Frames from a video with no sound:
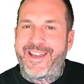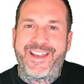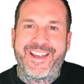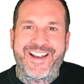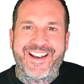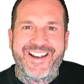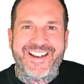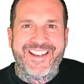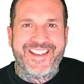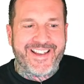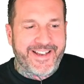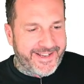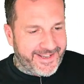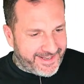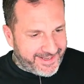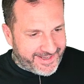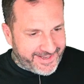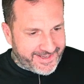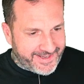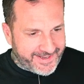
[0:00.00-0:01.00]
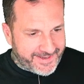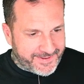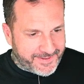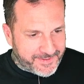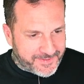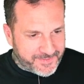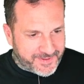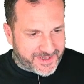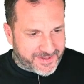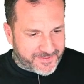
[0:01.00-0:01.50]
AI
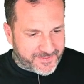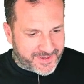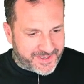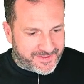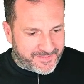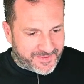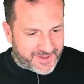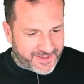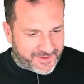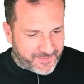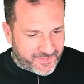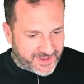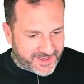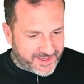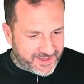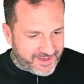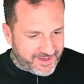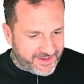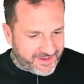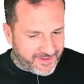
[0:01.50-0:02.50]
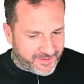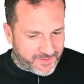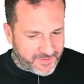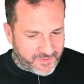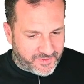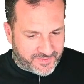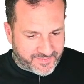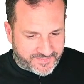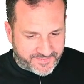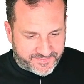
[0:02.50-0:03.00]
what, what, what, what can you
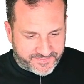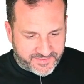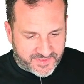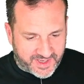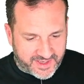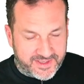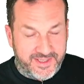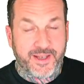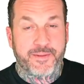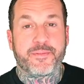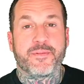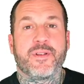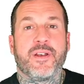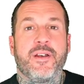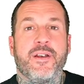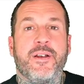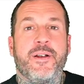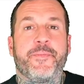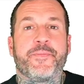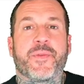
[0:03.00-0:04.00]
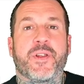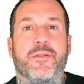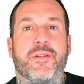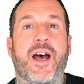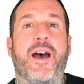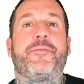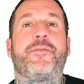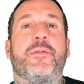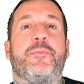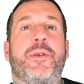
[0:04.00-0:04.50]
do except
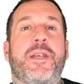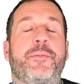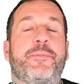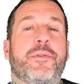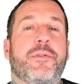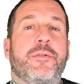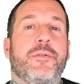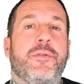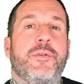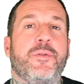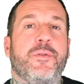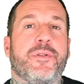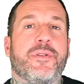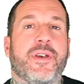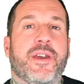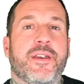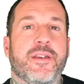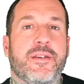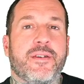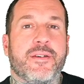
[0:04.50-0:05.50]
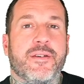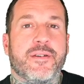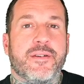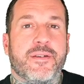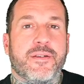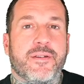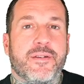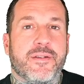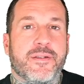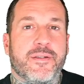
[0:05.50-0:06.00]
laugh at people who think
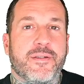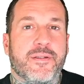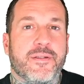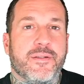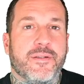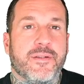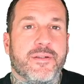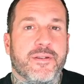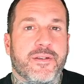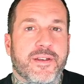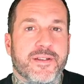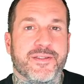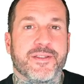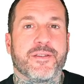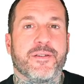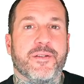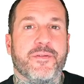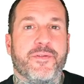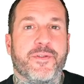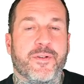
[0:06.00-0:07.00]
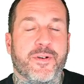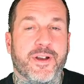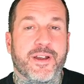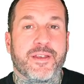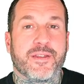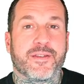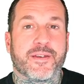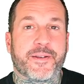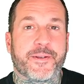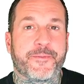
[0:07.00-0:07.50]
it's good for
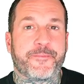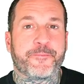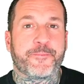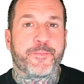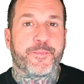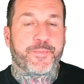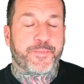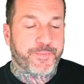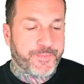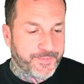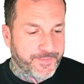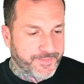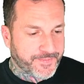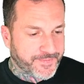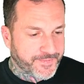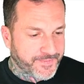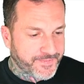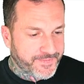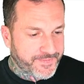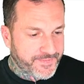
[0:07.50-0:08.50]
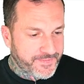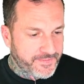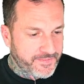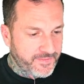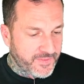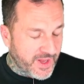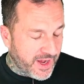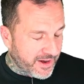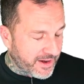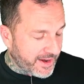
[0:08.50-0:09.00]
anything?
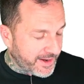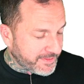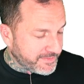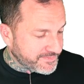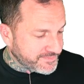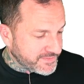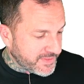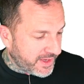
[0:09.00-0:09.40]
All right.